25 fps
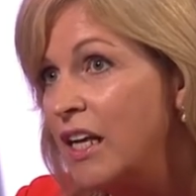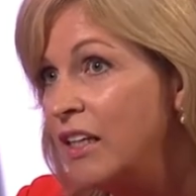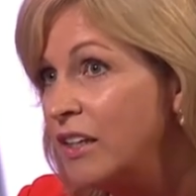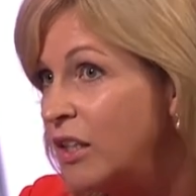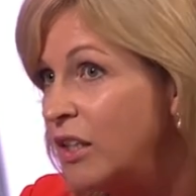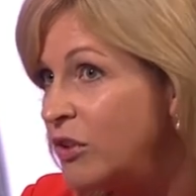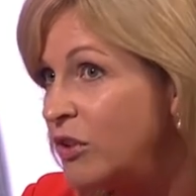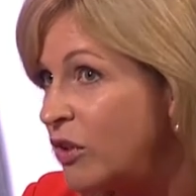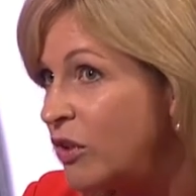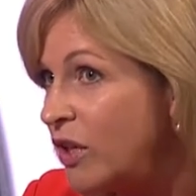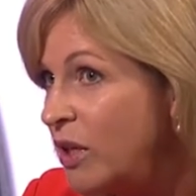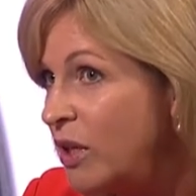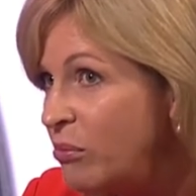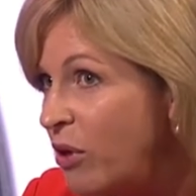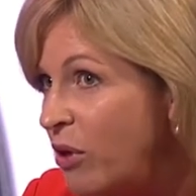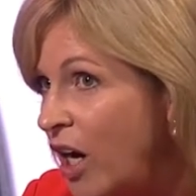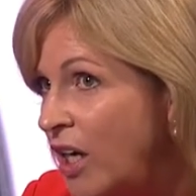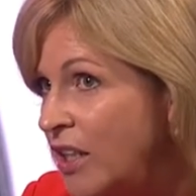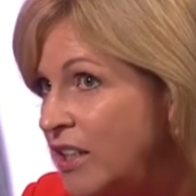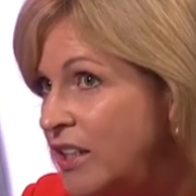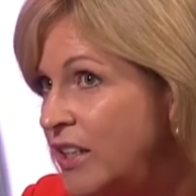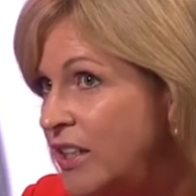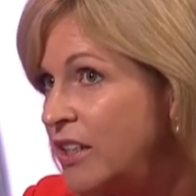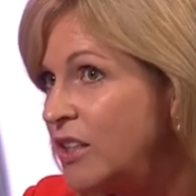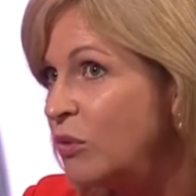the three
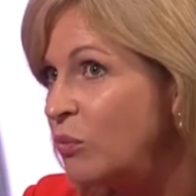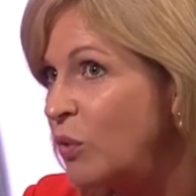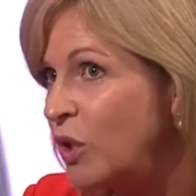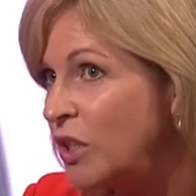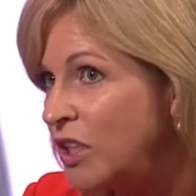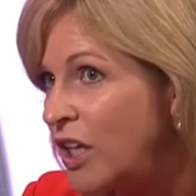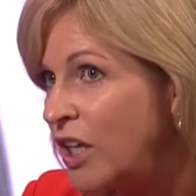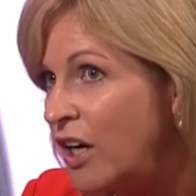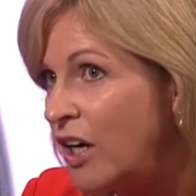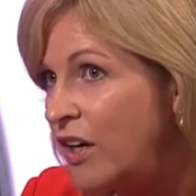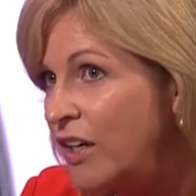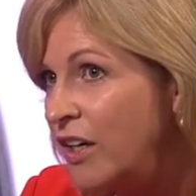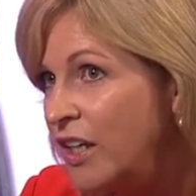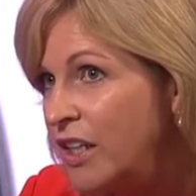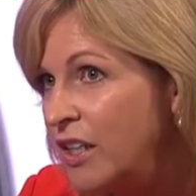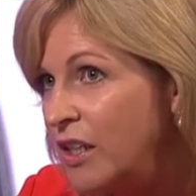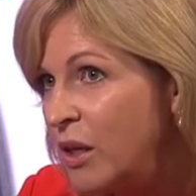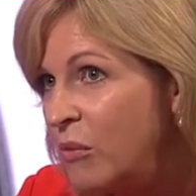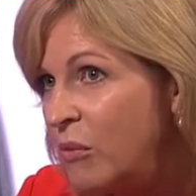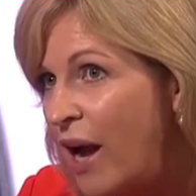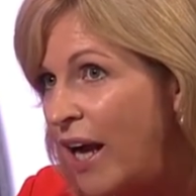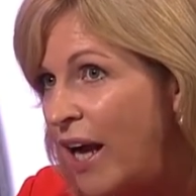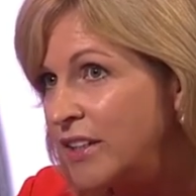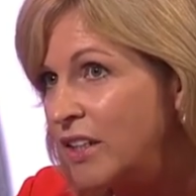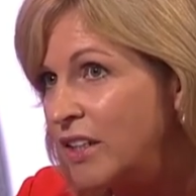parties were turning their
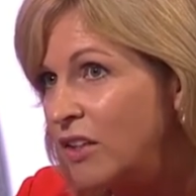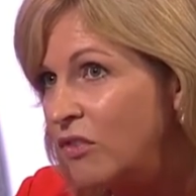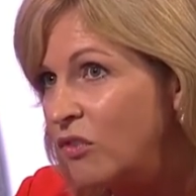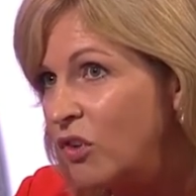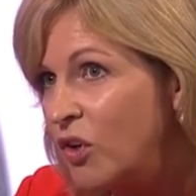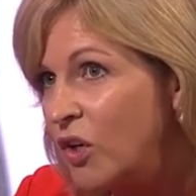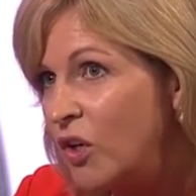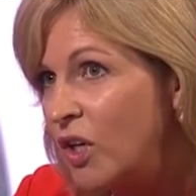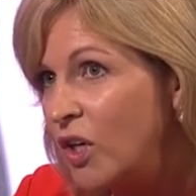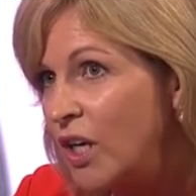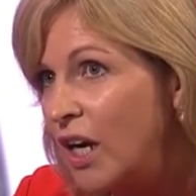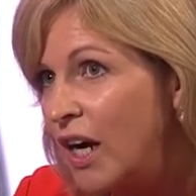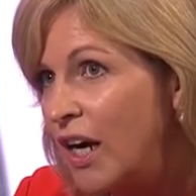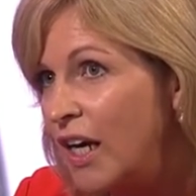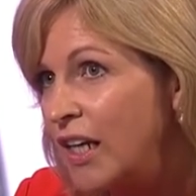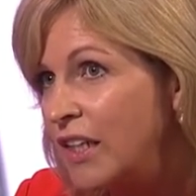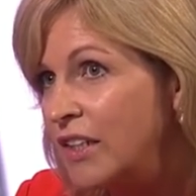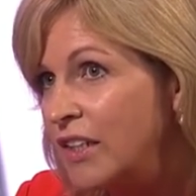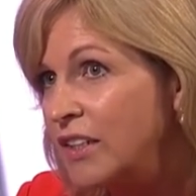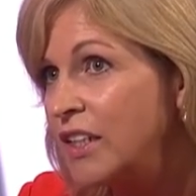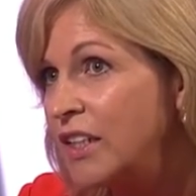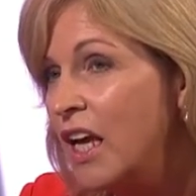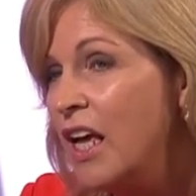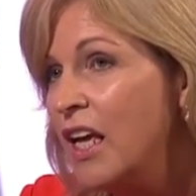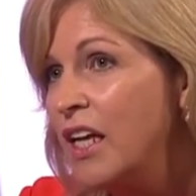backs on rural
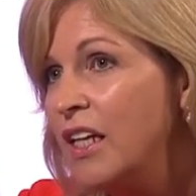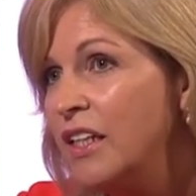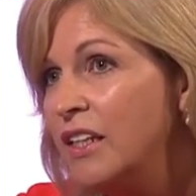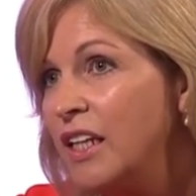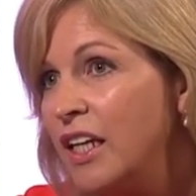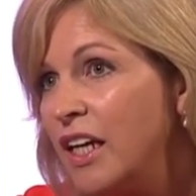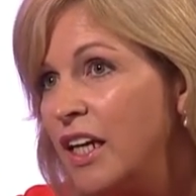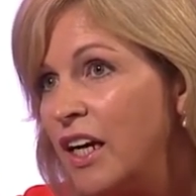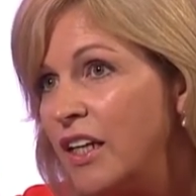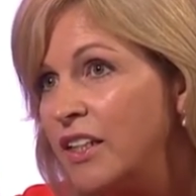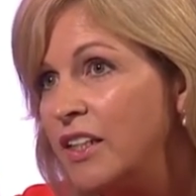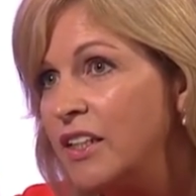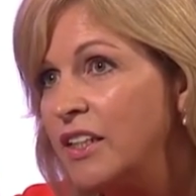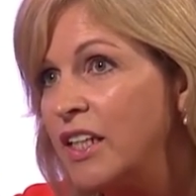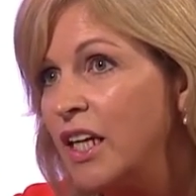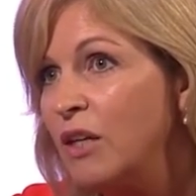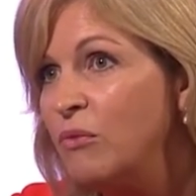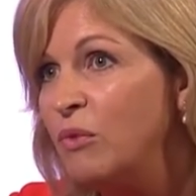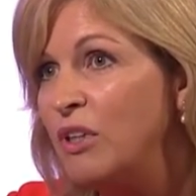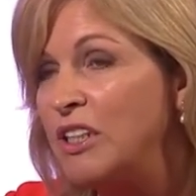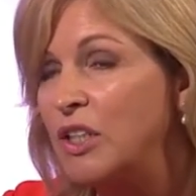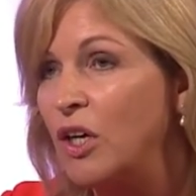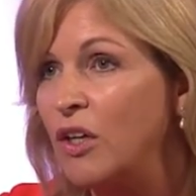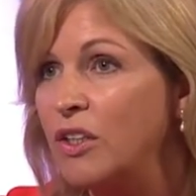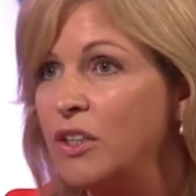Ireland. The other thing
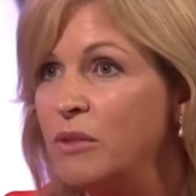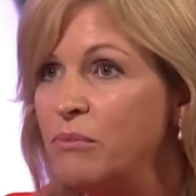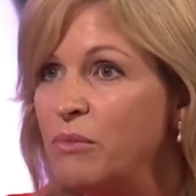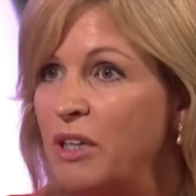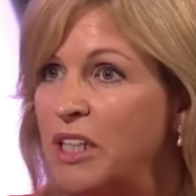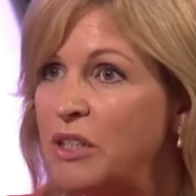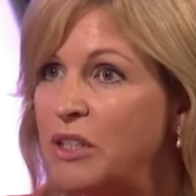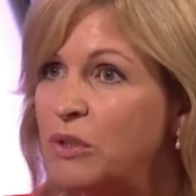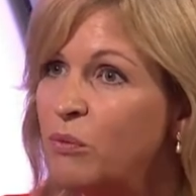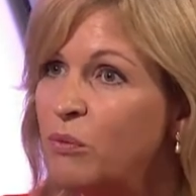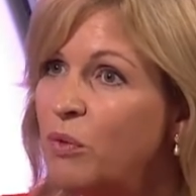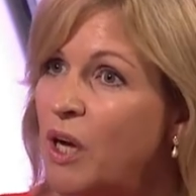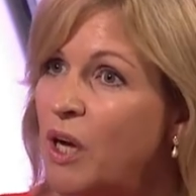we saw, the mission,